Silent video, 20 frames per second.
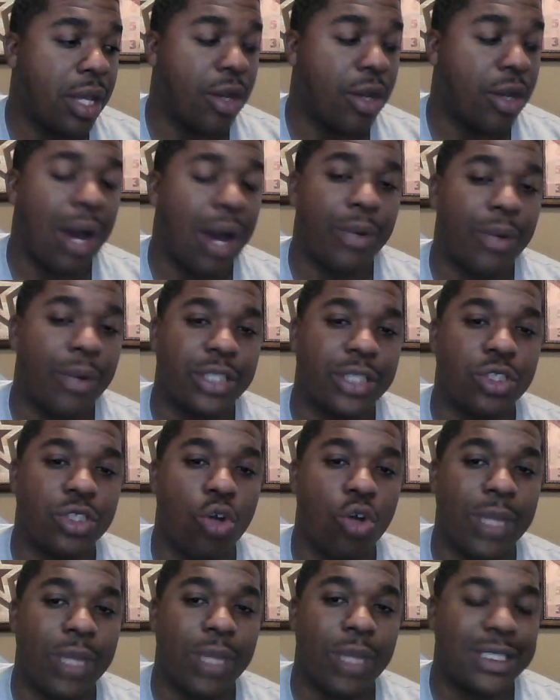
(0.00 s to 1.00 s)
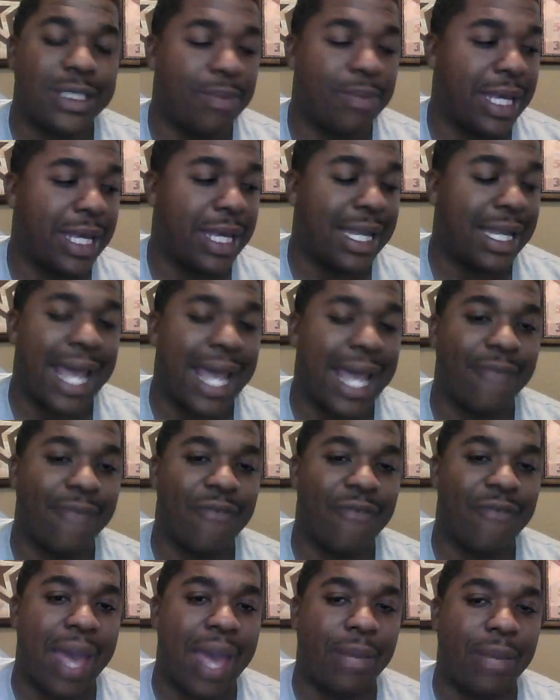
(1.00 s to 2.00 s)
I would assume it to be in that
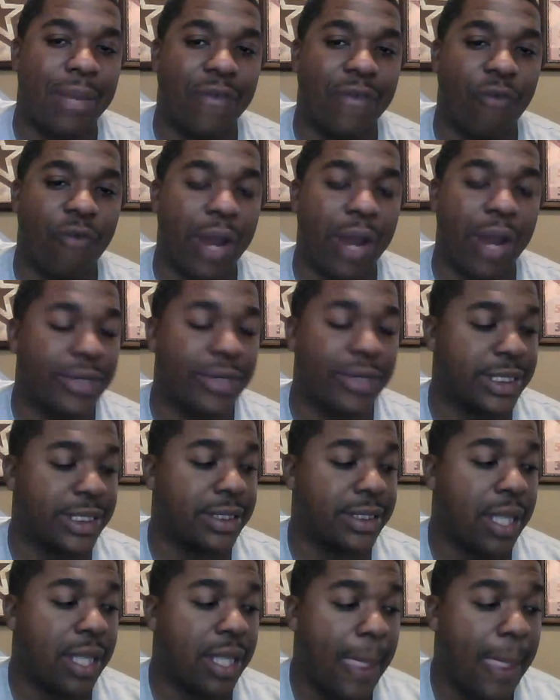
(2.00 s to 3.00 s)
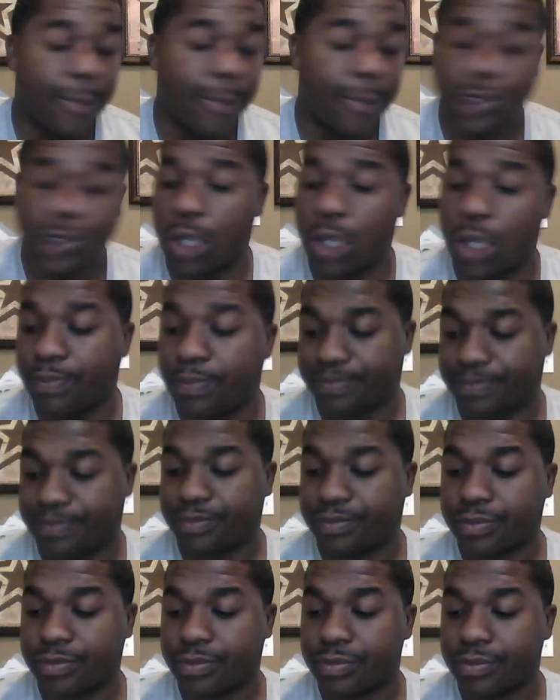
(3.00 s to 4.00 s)
family of fragrances. So
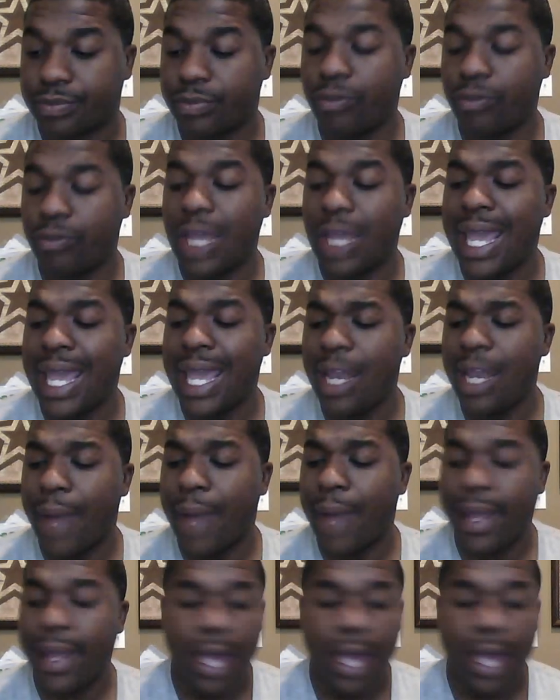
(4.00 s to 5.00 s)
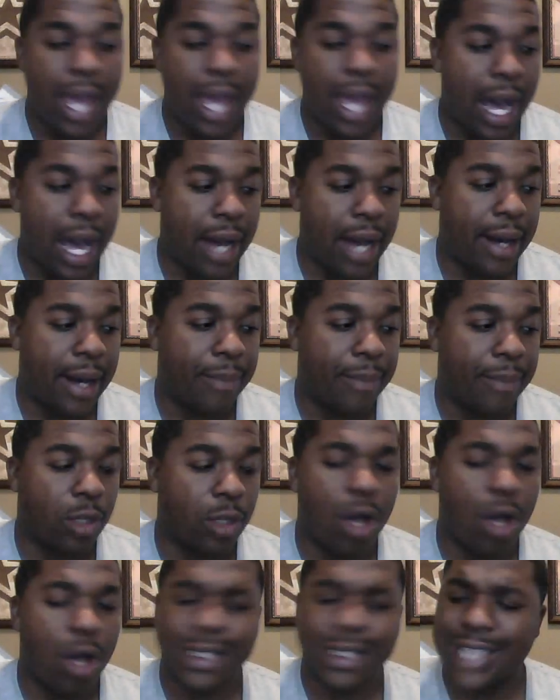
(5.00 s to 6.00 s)
anyway,
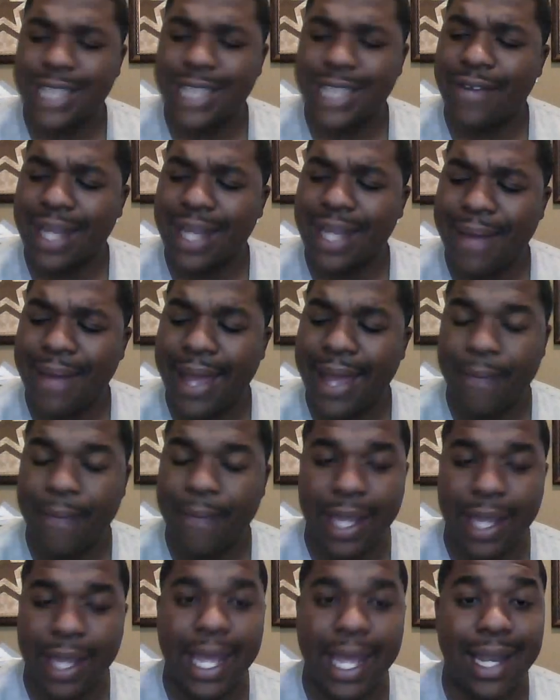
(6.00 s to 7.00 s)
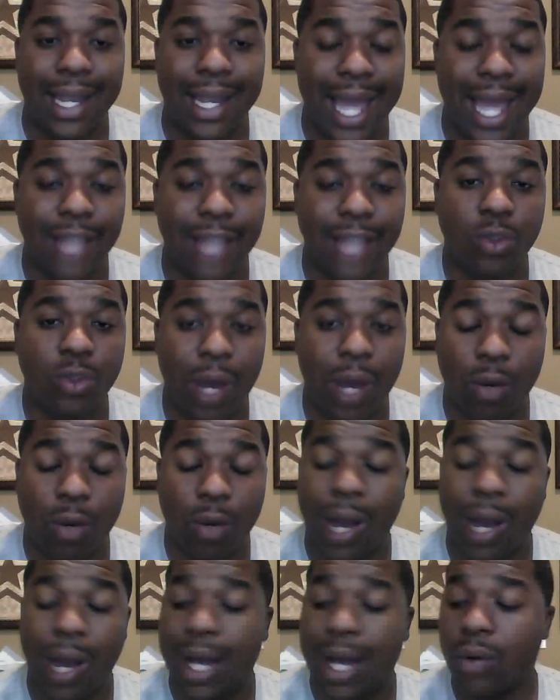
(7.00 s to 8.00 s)
longevity, man, it lasts quite a
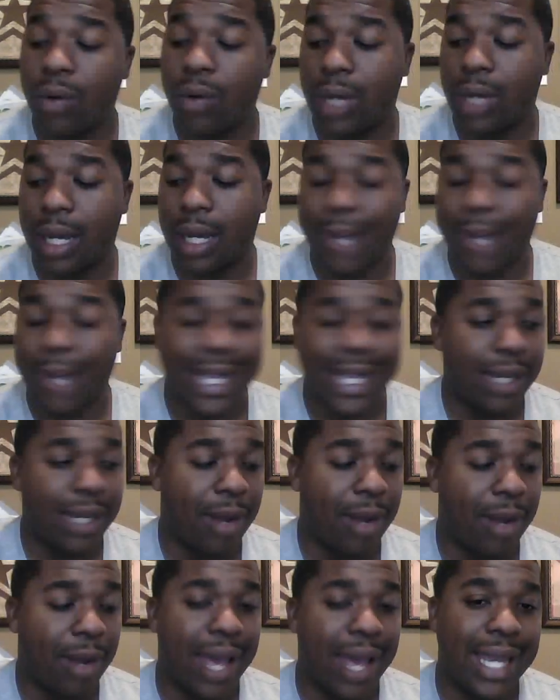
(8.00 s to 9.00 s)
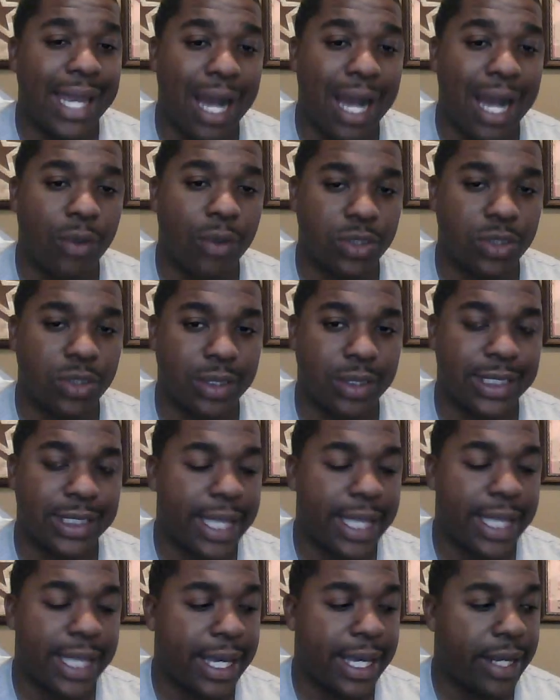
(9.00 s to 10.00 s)
while. I get about 8 hours on
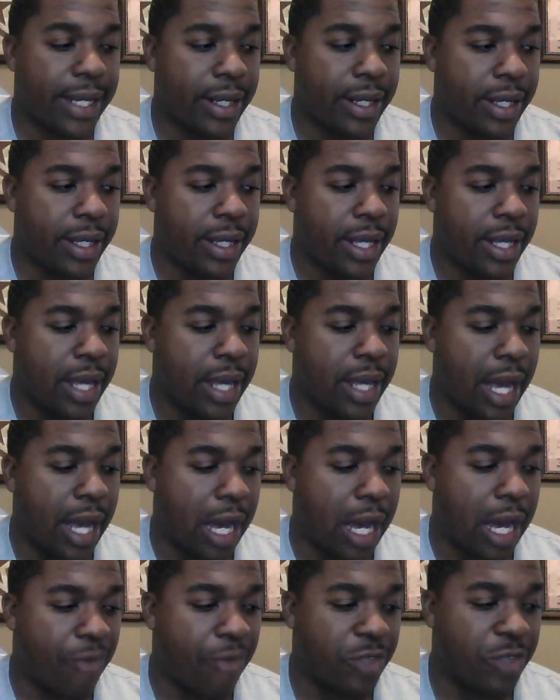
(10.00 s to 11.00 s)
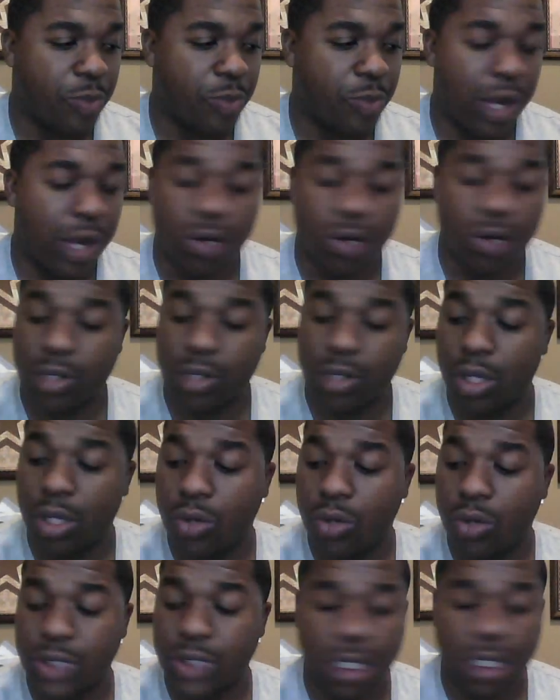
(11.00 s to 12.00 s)
skin. If you spray it on
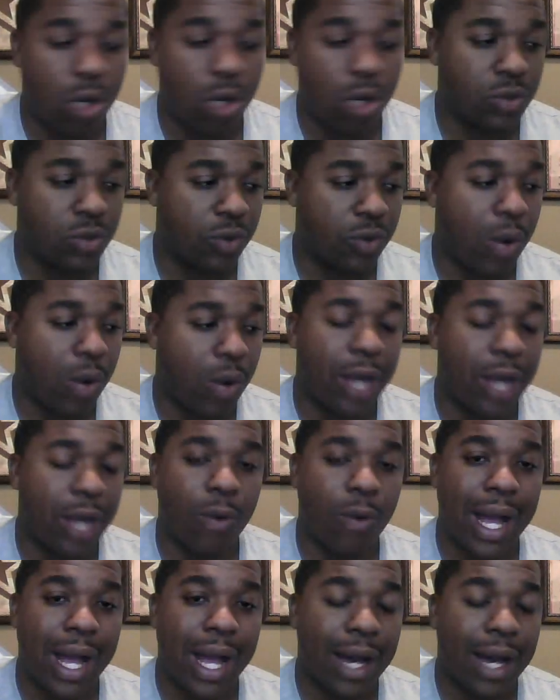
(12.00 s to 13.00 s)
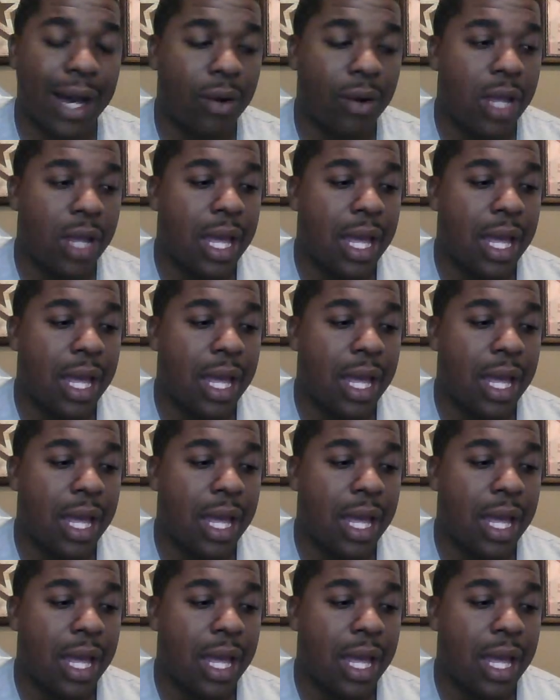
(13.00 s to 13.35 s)
clothes, it goes for quite a while.